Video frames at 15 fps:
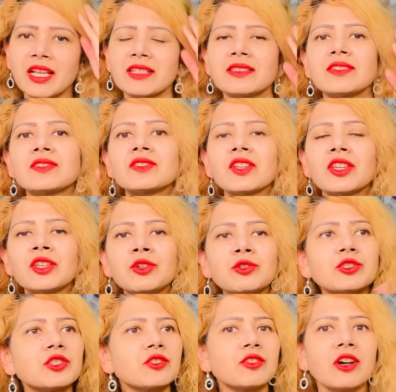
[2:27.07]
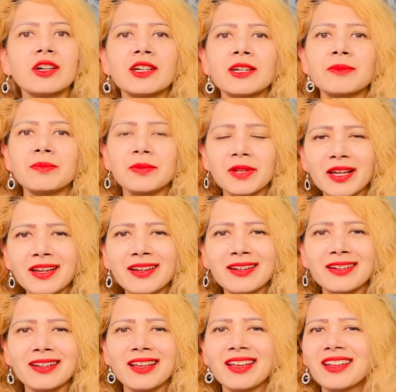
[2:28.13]
this huge soccer
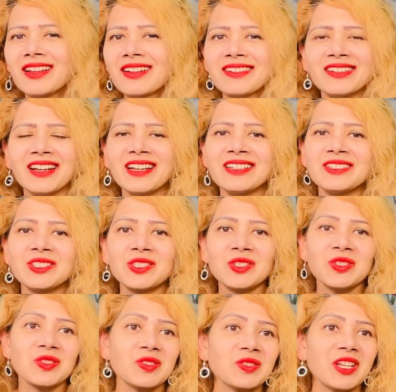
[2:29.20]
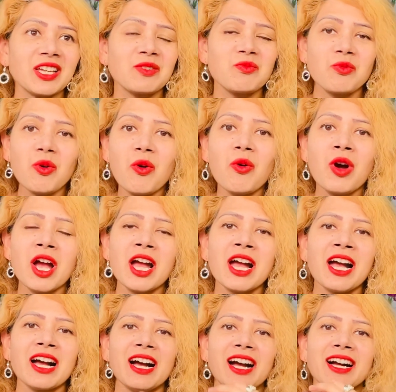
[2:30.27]
player. And I used to like, whoa,
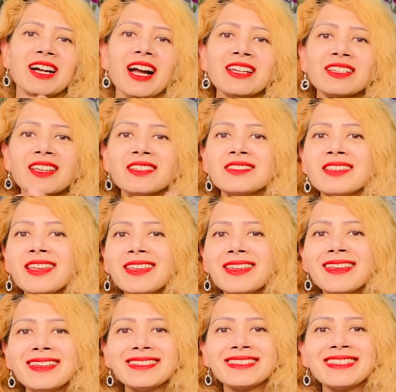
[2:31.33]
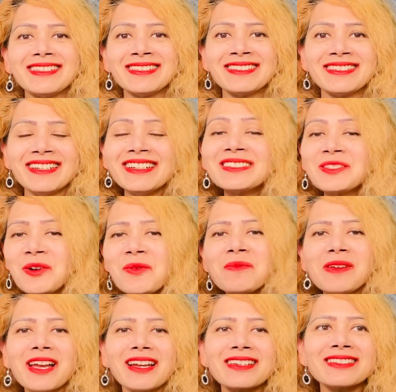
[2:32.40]
I guess he is still to
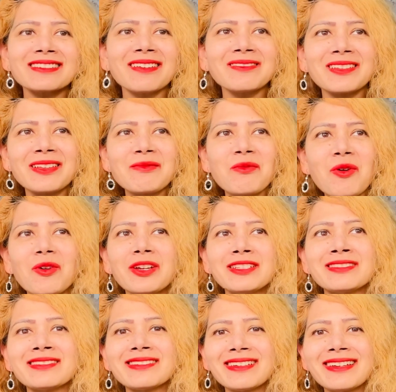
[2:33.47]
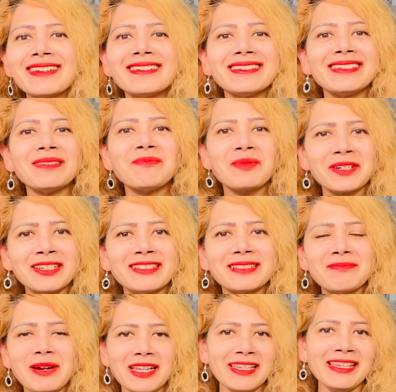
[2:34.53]
me. I guess I was like, whoa, he's really pretty.
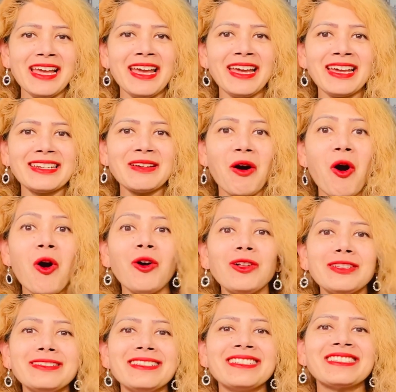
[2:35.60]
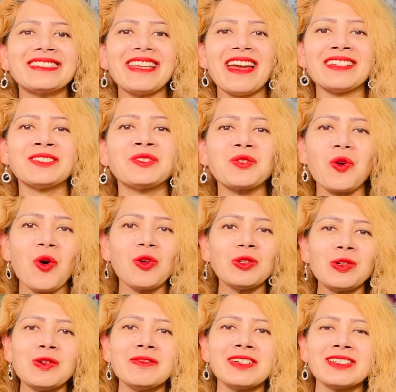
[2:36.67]
But he had all this tattoo all
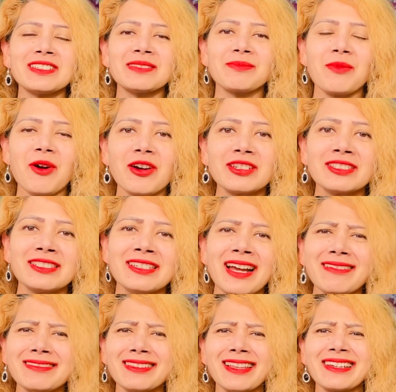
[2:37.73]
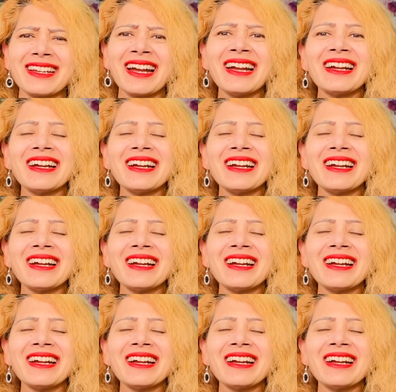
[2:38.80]
over his body. I was like,